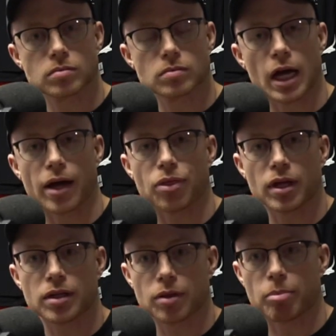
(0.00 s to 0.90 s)
I
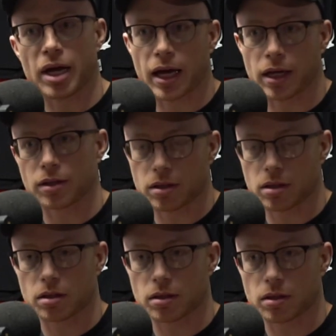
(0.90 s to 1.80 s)
think the band.
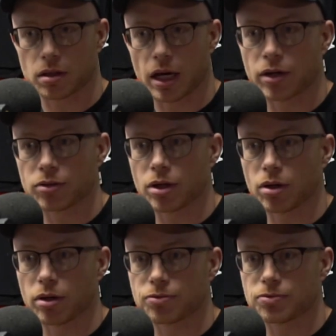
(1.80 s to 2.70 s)
I don't know
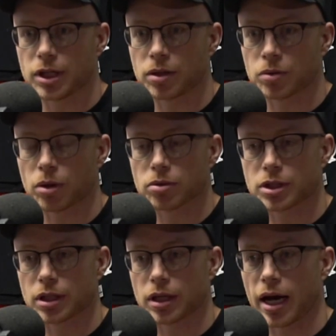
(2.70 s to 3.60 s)
if De La
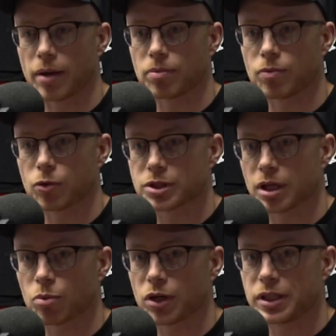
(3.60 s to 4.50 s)
Rocha. For
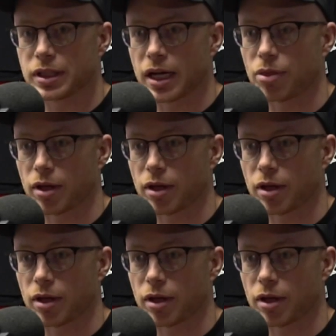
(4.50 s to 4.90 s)
some reason, I think